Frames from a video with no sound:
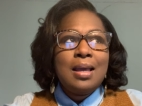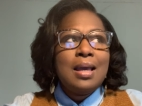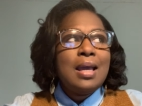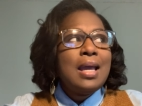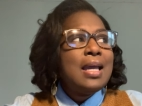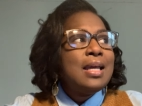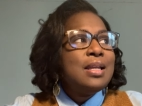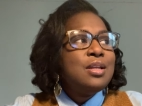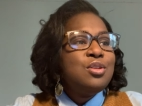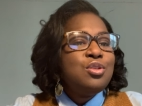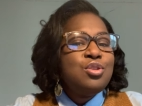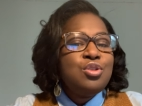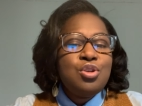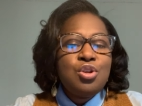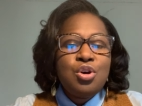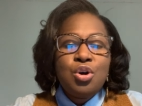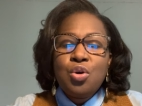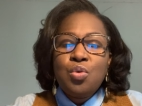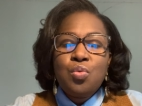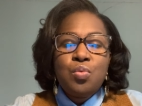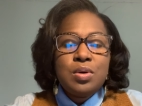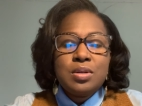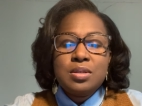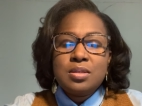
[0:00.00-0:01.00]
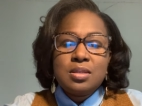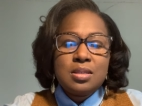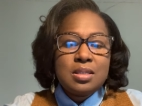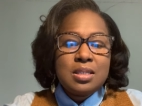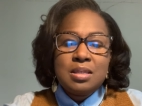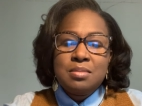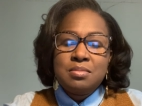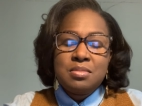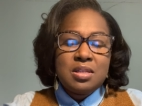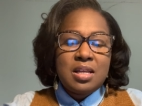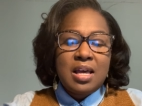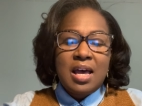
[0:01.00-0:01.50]
and no one
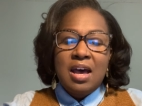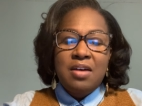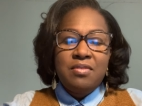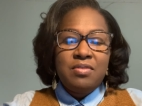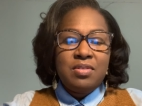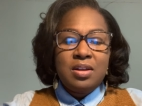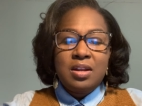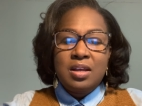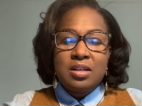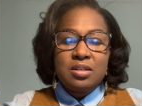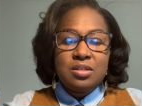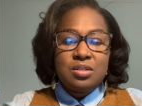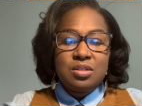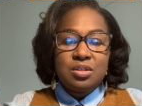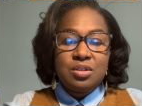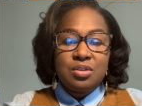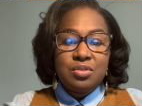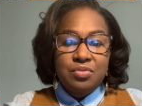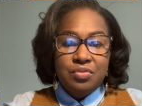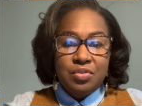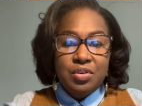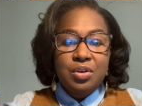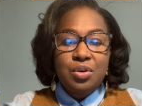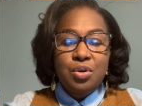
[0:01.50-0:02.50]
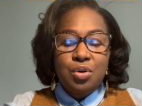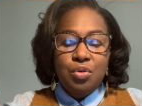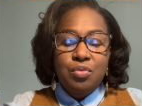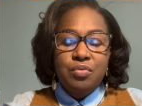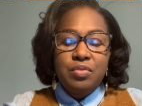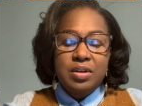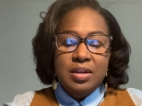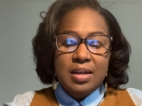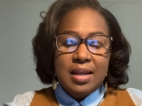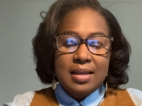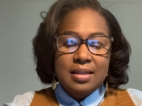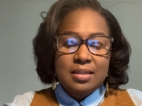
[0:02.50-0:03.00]
seems to have an answer for
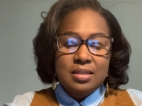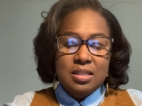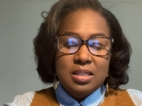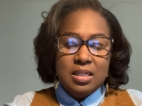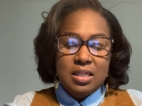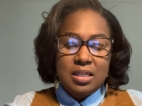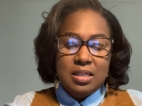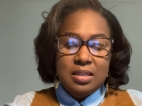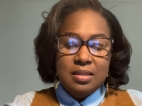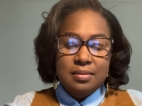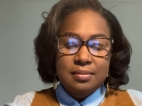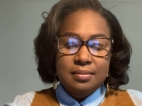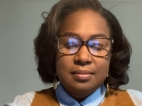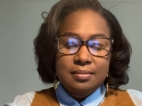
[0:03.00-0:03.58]
COVID 19.